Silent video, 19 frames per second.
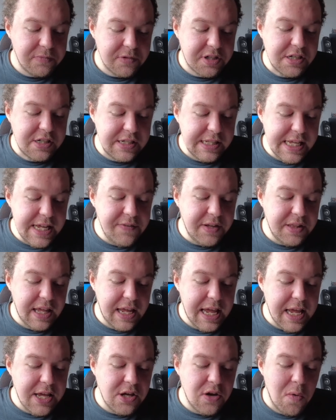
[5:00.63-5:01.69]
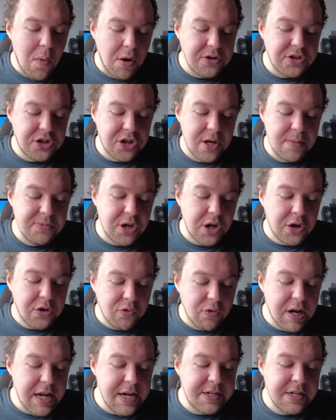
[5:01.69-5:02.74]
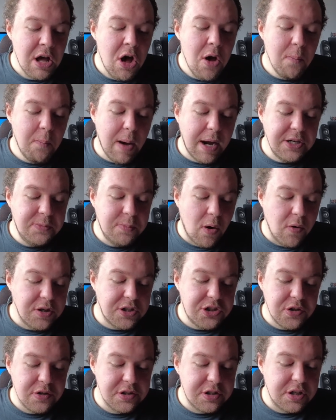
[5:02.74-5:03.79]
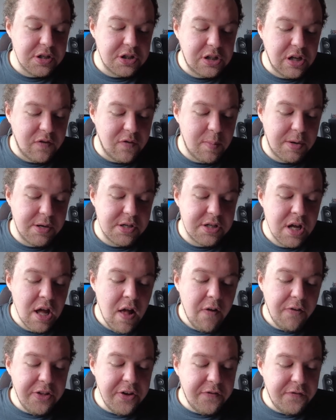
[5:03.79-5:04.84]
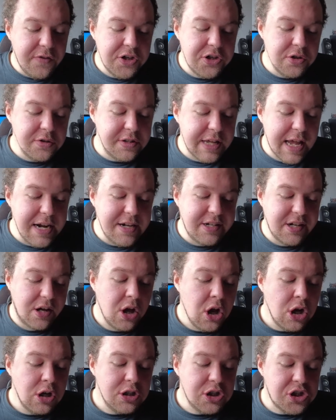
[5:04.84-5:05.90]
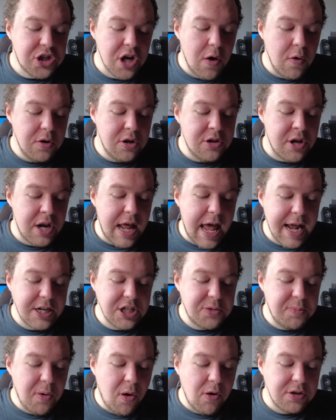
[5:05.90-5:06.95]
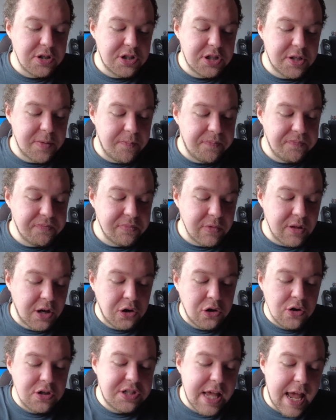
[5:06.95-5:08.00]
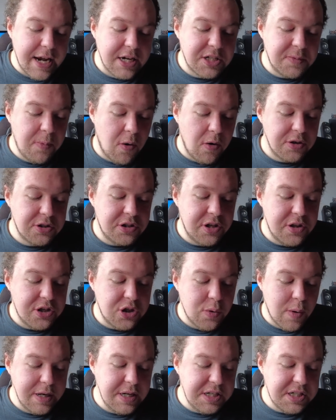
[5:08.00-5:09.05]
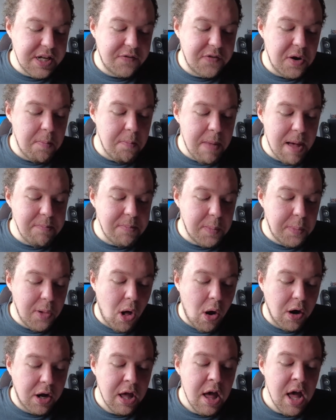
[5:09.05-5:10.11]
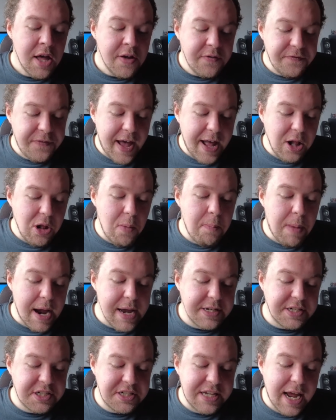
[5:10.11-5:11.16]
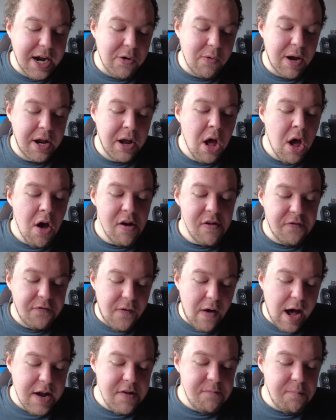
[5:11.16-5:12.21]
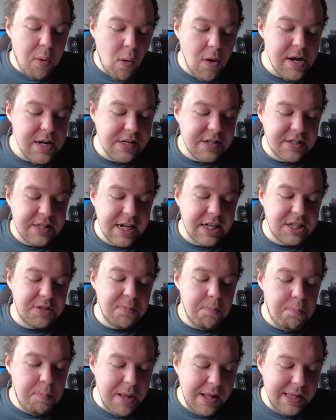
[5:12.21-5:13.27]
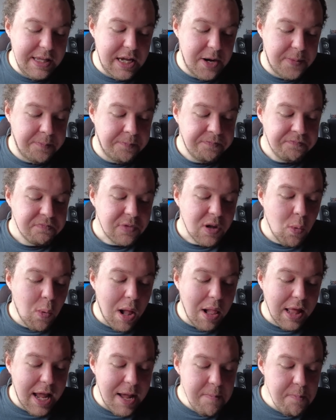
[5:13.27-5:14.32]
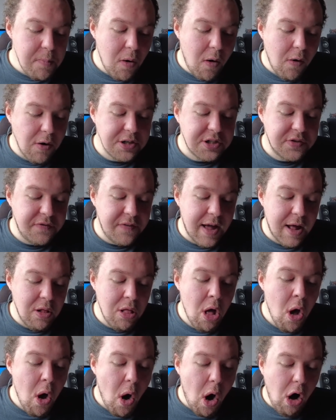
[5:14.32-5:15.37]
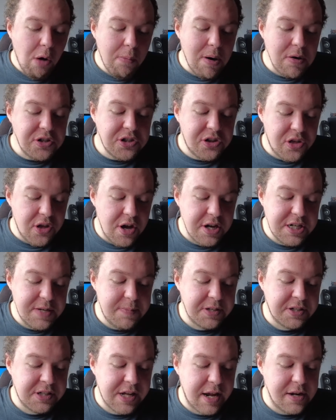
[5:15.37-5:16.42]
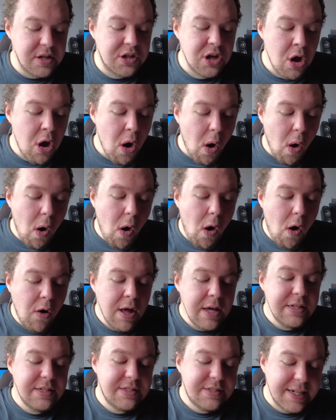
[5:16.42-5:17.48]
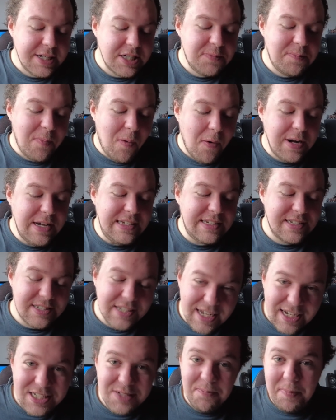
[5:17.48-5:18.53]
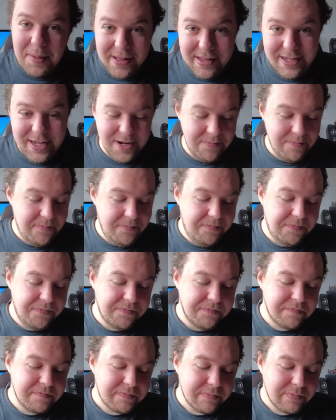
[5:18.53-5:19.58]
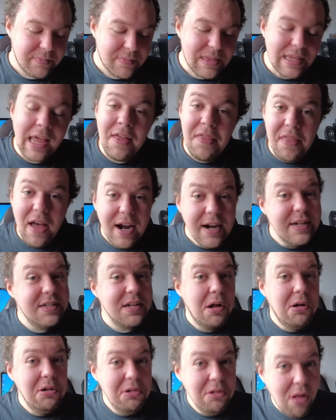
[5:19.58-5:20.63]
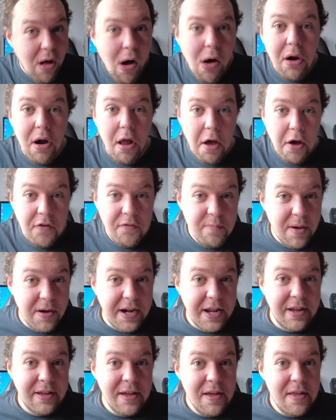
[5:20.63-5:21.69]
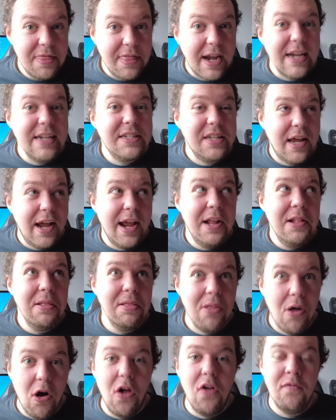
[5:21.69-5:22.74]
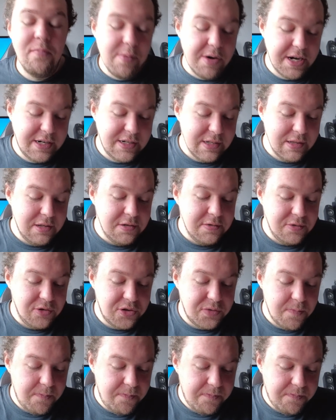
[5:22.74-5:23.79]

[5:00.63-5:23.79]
since leaving the EU on terms agreed by Boris Johnson's government, the official data showed that goods exports to the 27 member bloc fell by a staggering 5.6 billion, while imports fell almost 30%, or 6.6 billion. And that is a lot of money. That is a lot of money to lose.